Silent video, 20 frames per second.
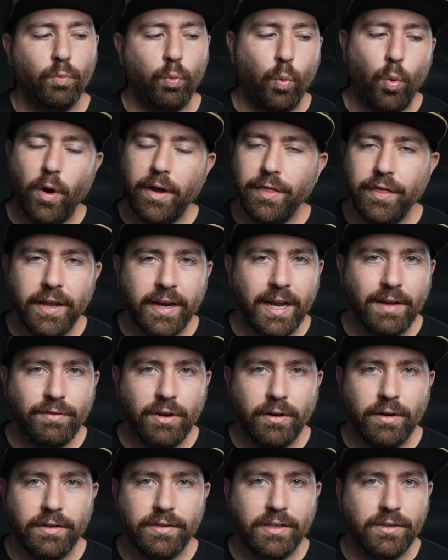One thing I've
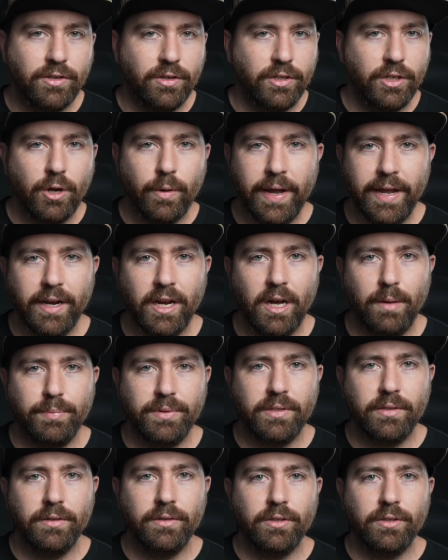noticed is there's no hiccups.